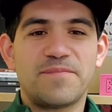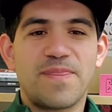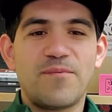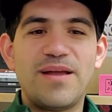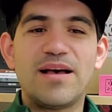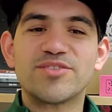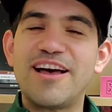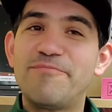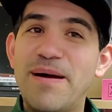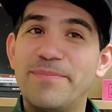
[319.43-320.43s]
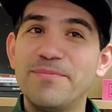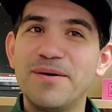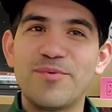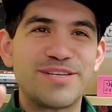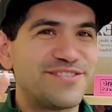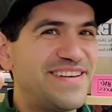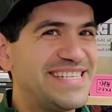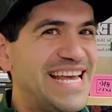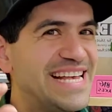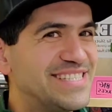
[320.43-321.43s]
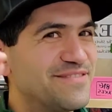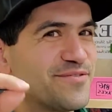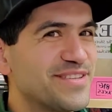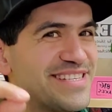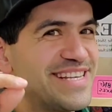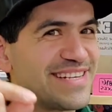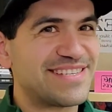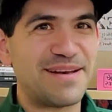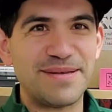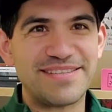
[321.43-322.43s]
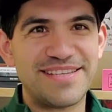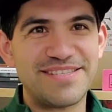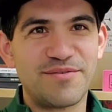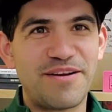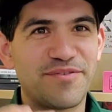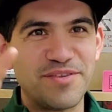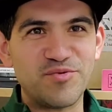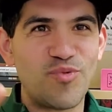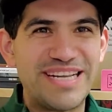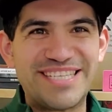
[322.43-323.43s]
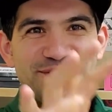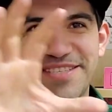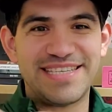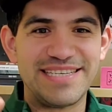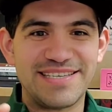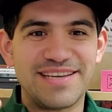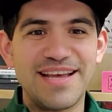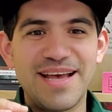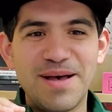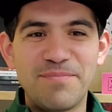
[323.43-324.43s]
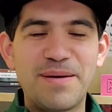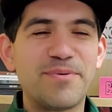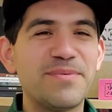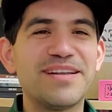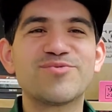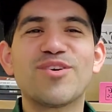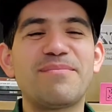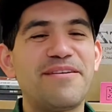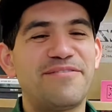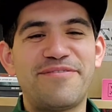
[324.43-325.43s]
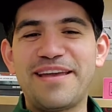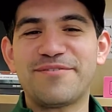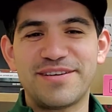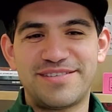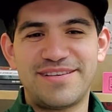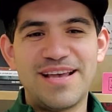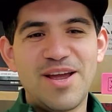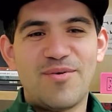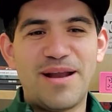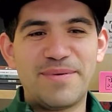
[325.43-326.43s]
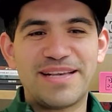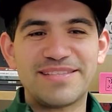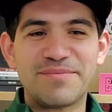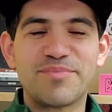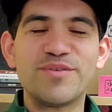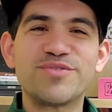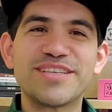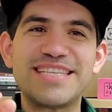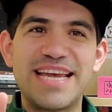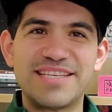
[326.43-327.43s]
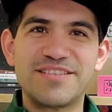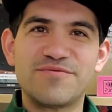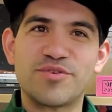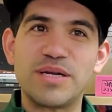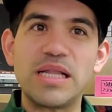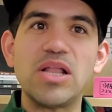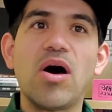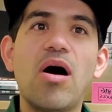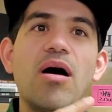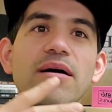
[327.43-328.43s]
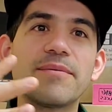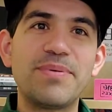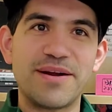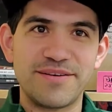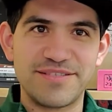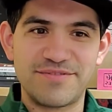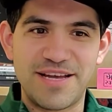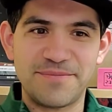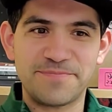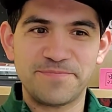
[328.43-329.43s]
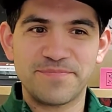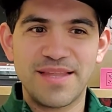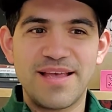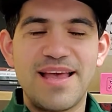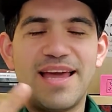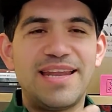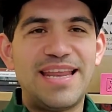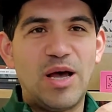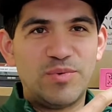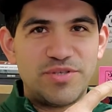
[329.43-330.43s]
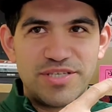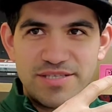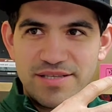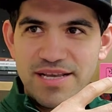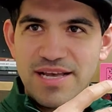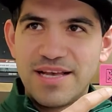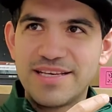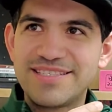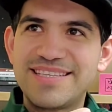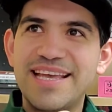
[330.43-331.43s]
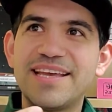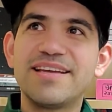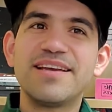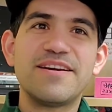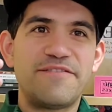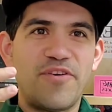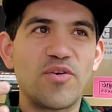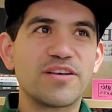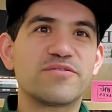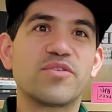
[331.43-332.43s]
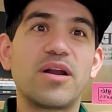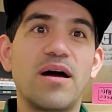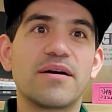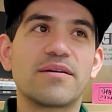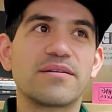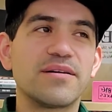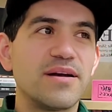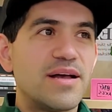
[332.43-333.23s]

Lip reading: We also have peppermint, which is fantastic for this next coming season, right? For this winter season, peppermint is one of my favorites, right? Because it improves your attention for a long periods of time, and it helps you just stay focused for longer.